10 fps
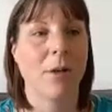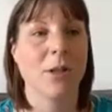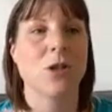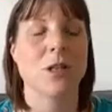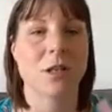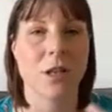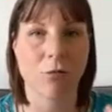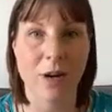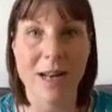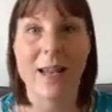just to
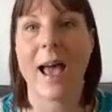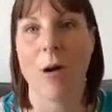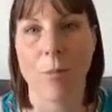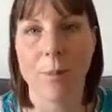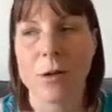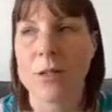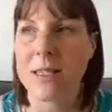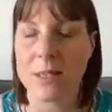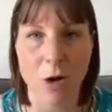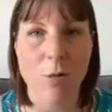really help, because
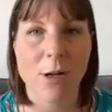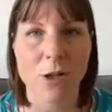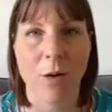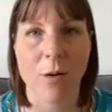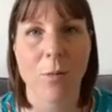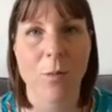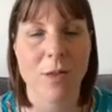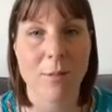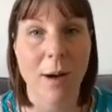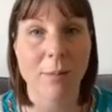there's so much going on with
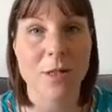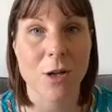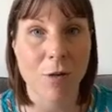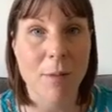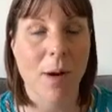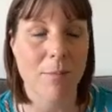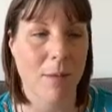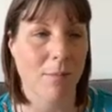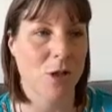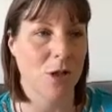the mums that are in my
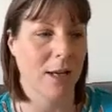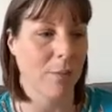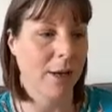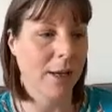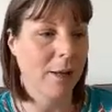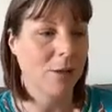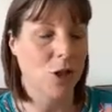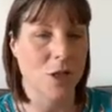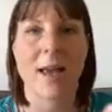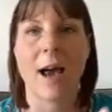membership,
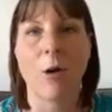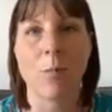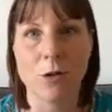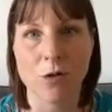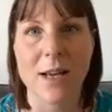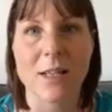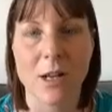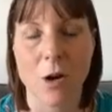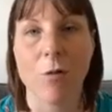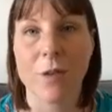just to help address a
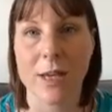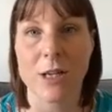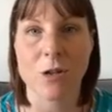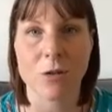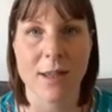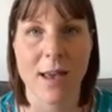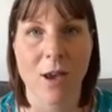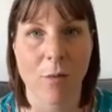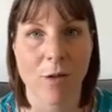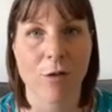lot of the issues that they're
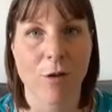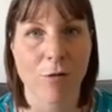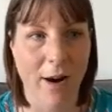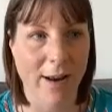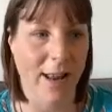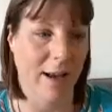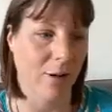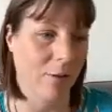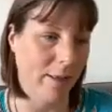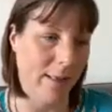going through right
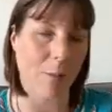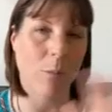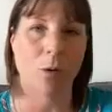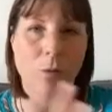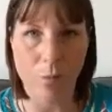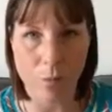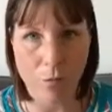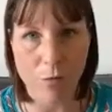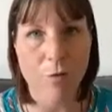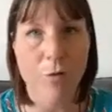now. And then we'll
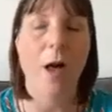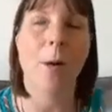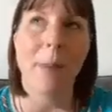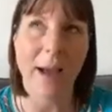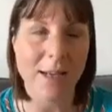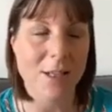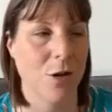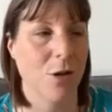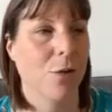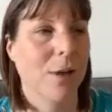revert back
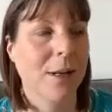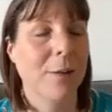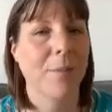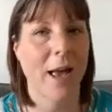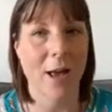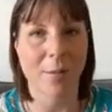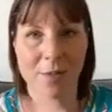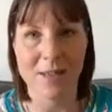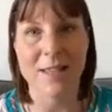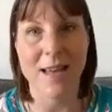to
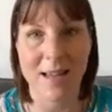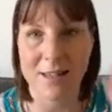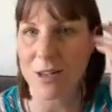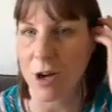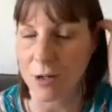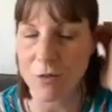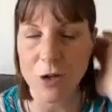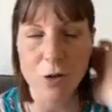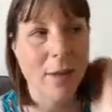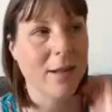the standard kind of
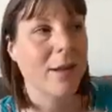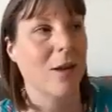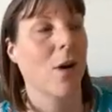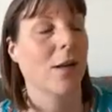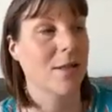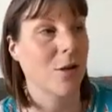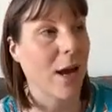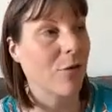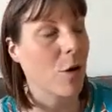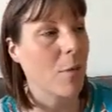2 monthly one. So
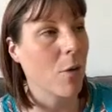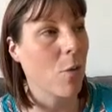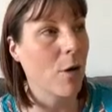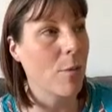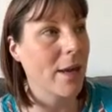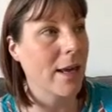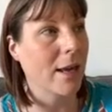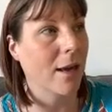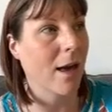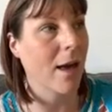yeah, I've got my
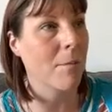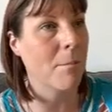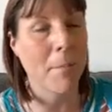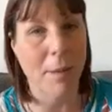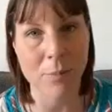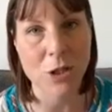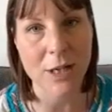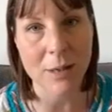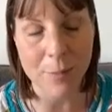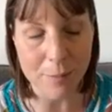wellbeing
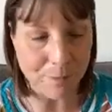membership.